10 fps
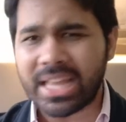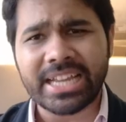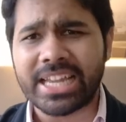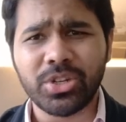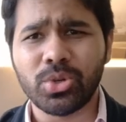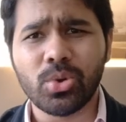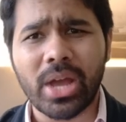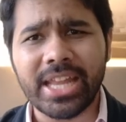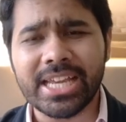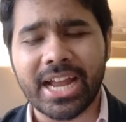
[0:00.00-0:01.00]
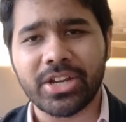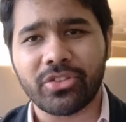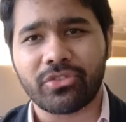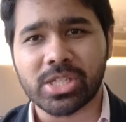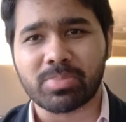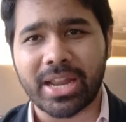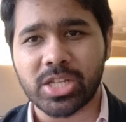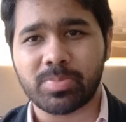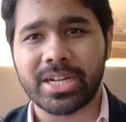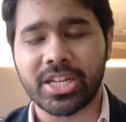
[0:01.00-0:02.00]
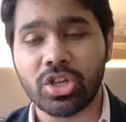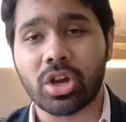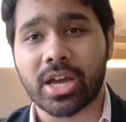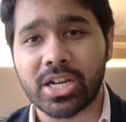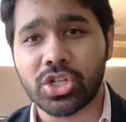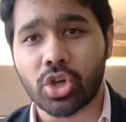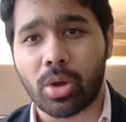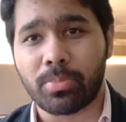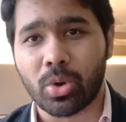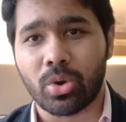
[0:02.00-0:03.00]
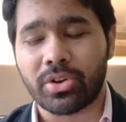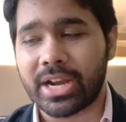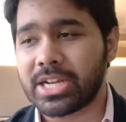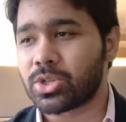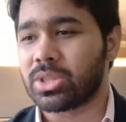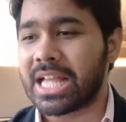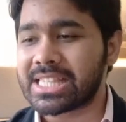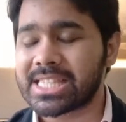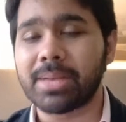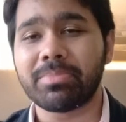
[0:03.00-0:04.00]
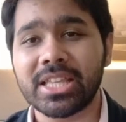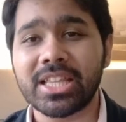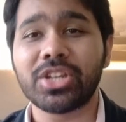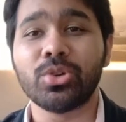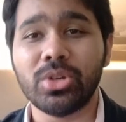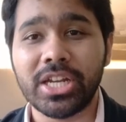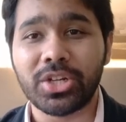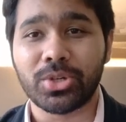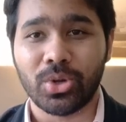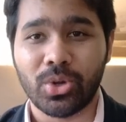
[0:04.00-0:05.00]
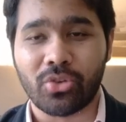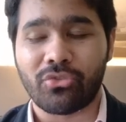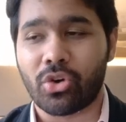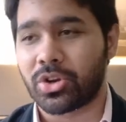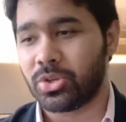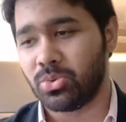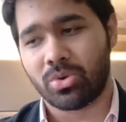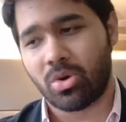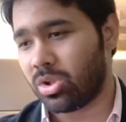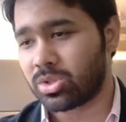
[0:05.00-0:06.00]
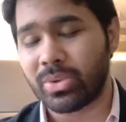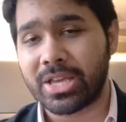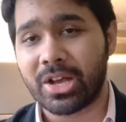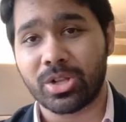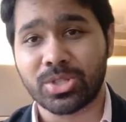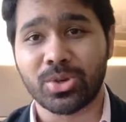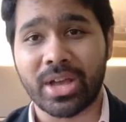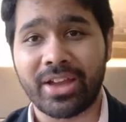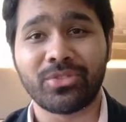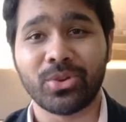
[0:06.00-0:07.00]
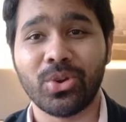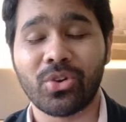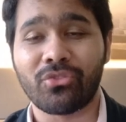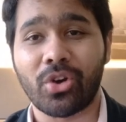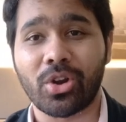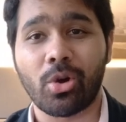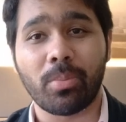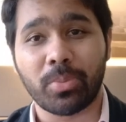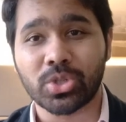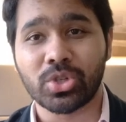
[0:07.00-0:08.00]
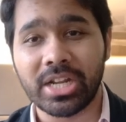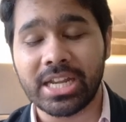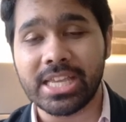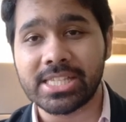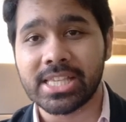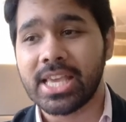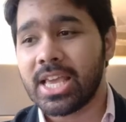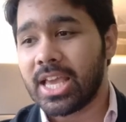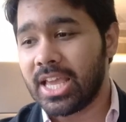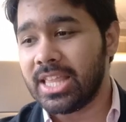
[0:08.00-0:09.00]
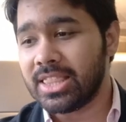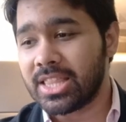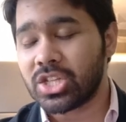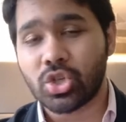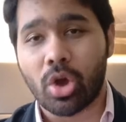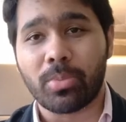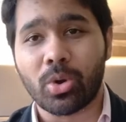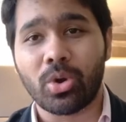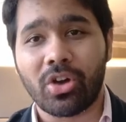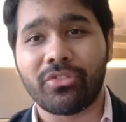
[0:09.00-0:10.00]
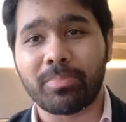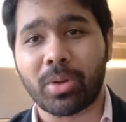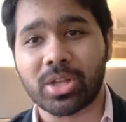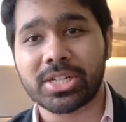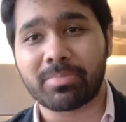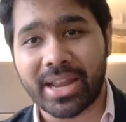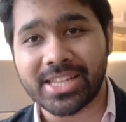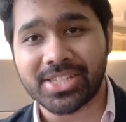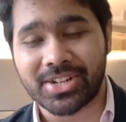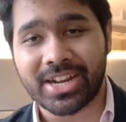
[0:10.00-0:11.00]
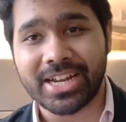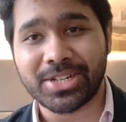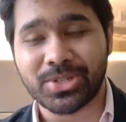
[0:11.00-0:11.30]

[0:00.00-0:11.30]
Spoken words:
Can you do any kind of risk management in your current job role, right? So that's something that you need to look for. You also have to look for opportunities in the job role of a project manager, right?